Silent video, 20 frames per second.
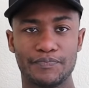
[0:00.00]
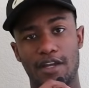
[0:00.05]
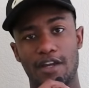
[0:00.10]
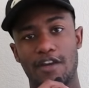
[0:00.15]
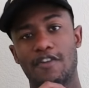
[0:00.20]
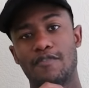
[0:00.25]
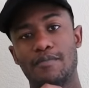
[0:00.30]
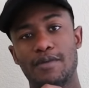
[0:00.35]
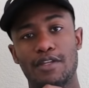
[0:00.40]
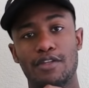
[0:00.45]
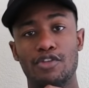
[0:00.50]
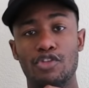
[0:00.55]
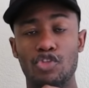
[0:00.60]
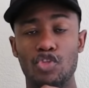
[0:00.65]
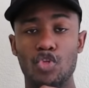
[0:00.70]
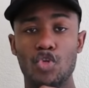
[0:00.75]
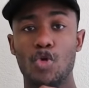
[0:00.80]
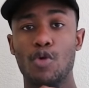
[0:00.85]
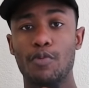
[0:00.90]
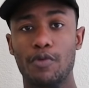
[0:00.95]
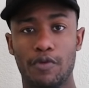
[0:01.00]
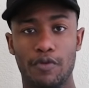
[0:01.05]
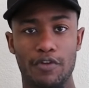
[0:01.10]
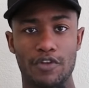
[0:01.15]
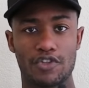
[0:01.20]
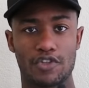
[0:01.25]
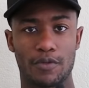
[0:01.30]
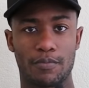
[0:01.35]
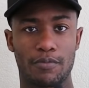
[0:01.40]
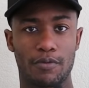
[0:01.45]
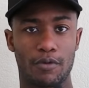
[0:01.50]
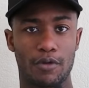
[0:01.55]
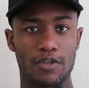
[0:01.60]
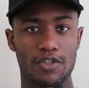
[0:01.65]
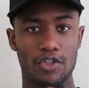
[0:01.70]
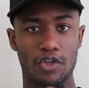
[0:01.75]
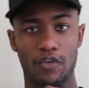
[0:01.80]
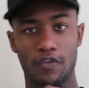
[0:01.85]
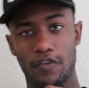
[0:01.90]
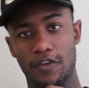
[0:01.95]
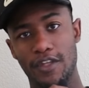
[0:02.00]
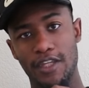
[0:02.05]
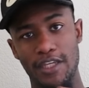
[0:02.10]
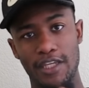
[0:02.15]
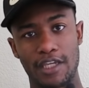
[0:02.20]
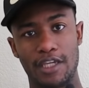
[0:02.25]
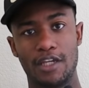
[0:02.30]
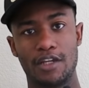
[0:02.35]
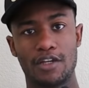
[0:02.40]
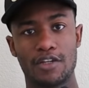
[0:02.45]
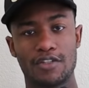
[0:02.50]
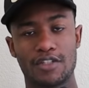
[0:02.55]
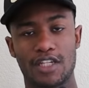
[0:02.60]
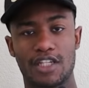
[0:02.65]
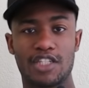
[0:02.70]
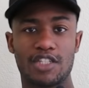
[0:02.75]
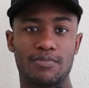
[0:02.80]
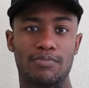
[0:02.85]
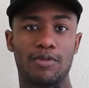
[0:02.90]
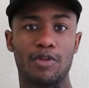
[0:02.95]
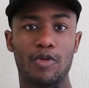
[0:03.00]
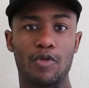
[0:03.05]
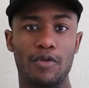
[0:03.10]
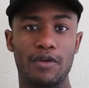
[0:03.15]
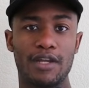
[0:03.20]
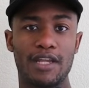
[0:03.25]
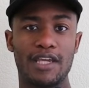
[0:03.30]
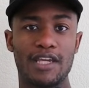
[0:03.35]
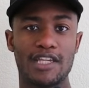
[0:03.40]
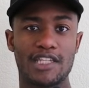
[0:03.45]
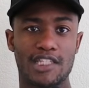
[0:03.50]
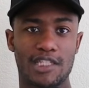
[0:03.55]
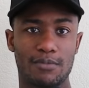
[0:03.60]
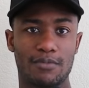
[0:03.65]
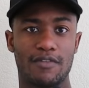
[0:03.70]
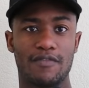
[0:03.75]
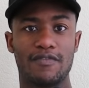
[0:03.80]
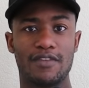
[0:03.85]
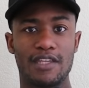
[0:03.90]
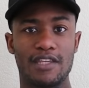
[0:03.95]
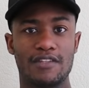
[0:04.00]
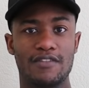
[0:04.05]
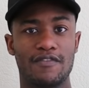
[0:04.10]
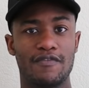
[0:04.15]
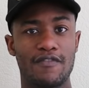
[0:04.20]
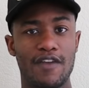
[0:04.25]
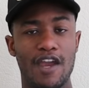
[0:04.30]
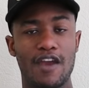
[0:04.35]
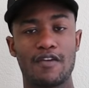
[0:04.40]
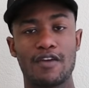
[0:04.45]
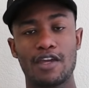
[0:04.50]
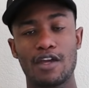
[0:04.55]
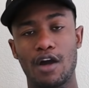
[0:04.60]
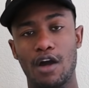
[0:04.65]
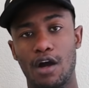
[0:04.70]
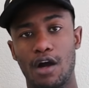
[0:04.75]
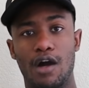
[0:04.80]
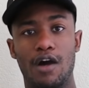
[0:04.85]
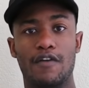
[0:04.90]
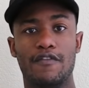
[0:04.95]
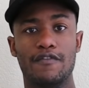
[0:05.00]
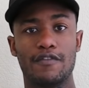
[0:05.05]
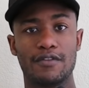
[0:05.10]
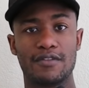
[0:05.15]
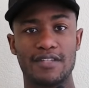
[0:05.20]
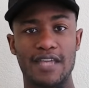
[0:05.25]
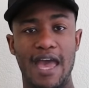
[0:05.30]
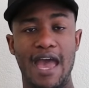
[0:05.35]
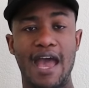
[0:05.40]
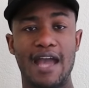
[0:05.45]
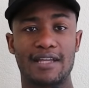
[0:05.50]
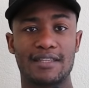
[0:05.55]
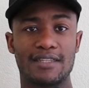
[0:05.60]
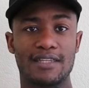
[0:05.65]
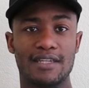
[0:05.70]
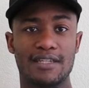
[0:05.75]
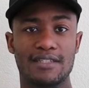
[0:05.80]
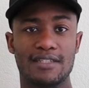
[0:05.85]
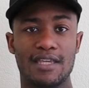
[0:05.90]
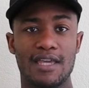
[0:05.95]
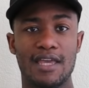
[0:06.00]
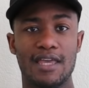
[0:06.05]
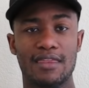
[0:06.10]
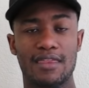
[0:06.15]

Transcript: There have been numerous reports over the years exploiting some of these very awful tactics